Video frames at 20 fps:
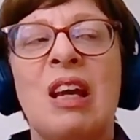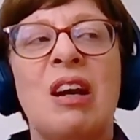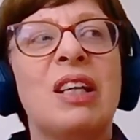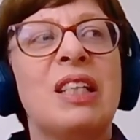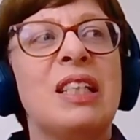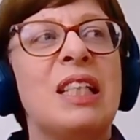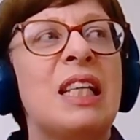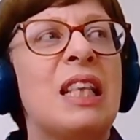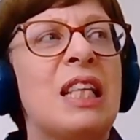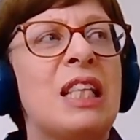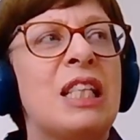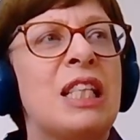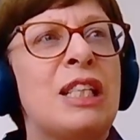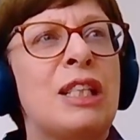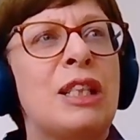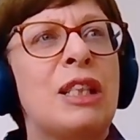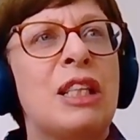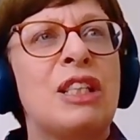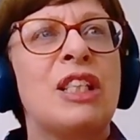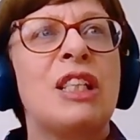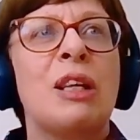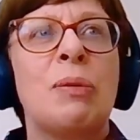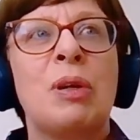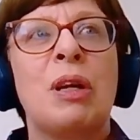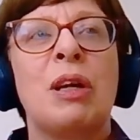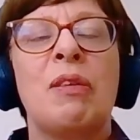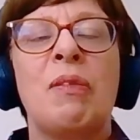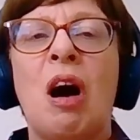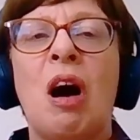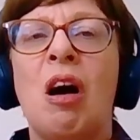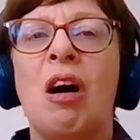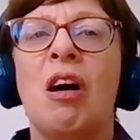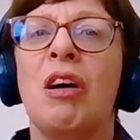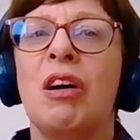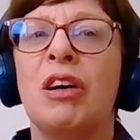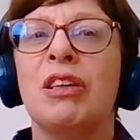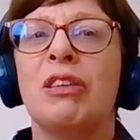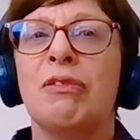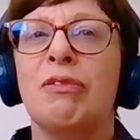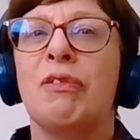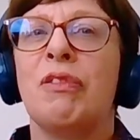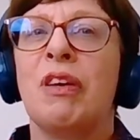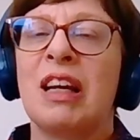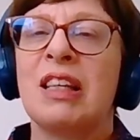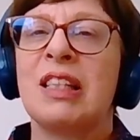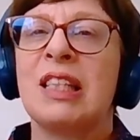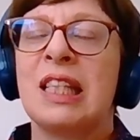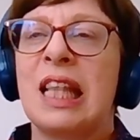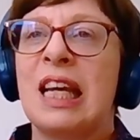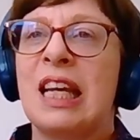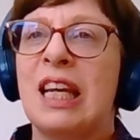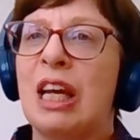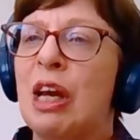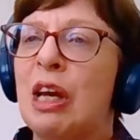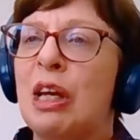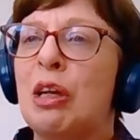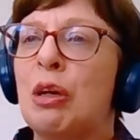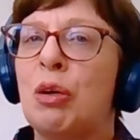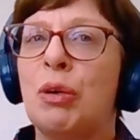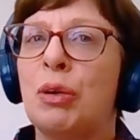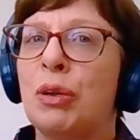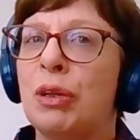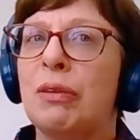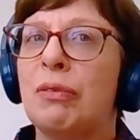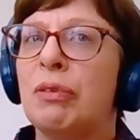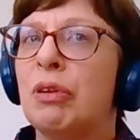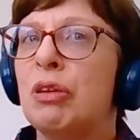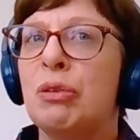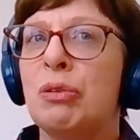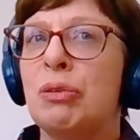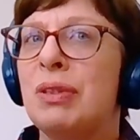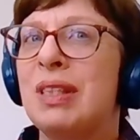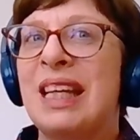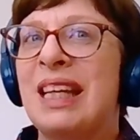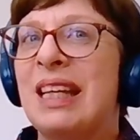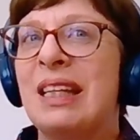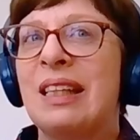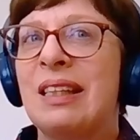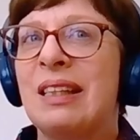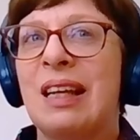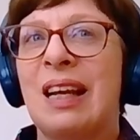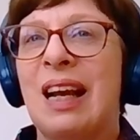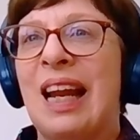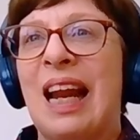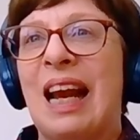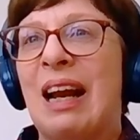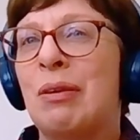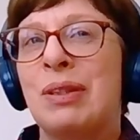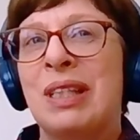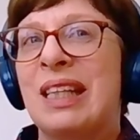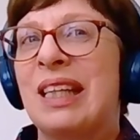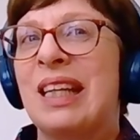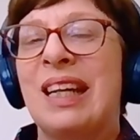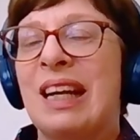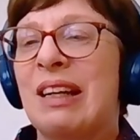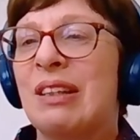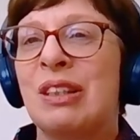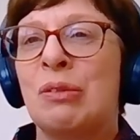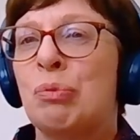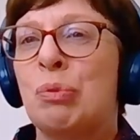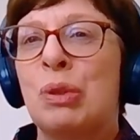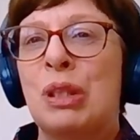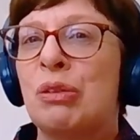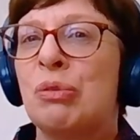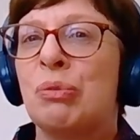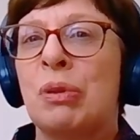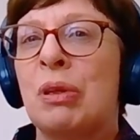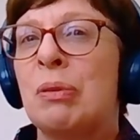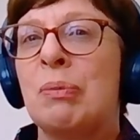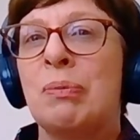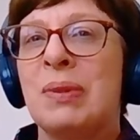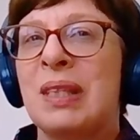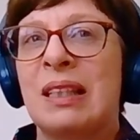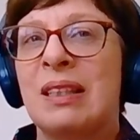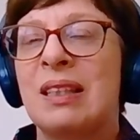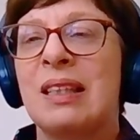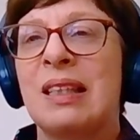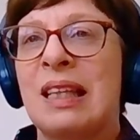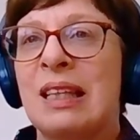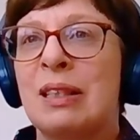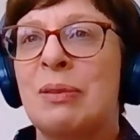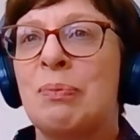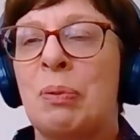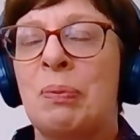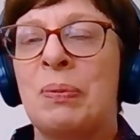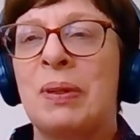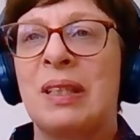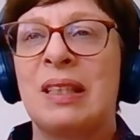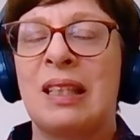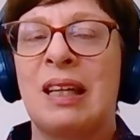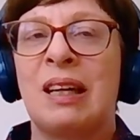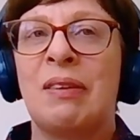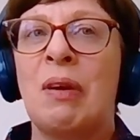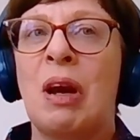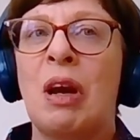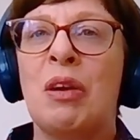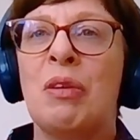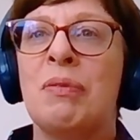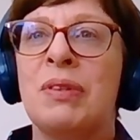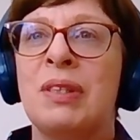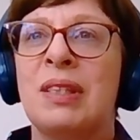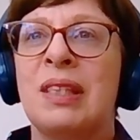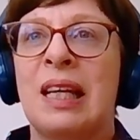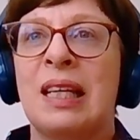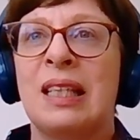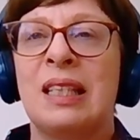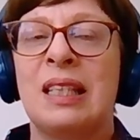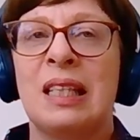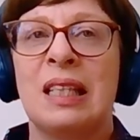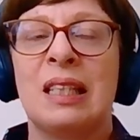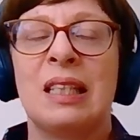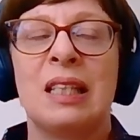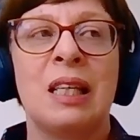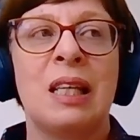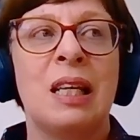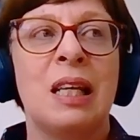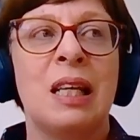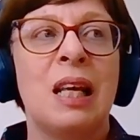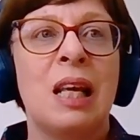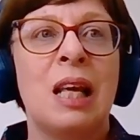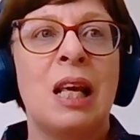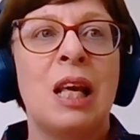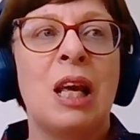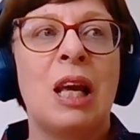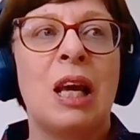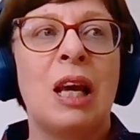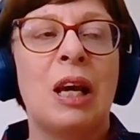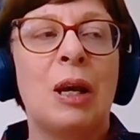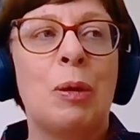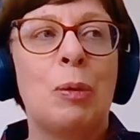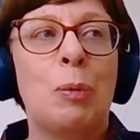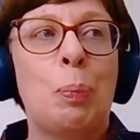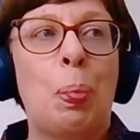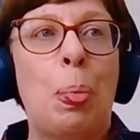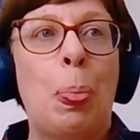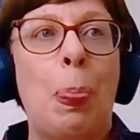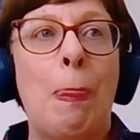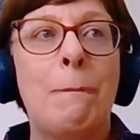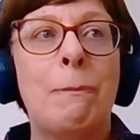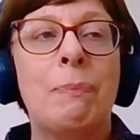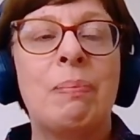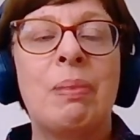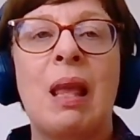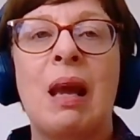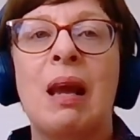the idea that there's some kind of hard and fast thing going on of who's in, allowed in and out of which rooms, that's probably kind of overstated a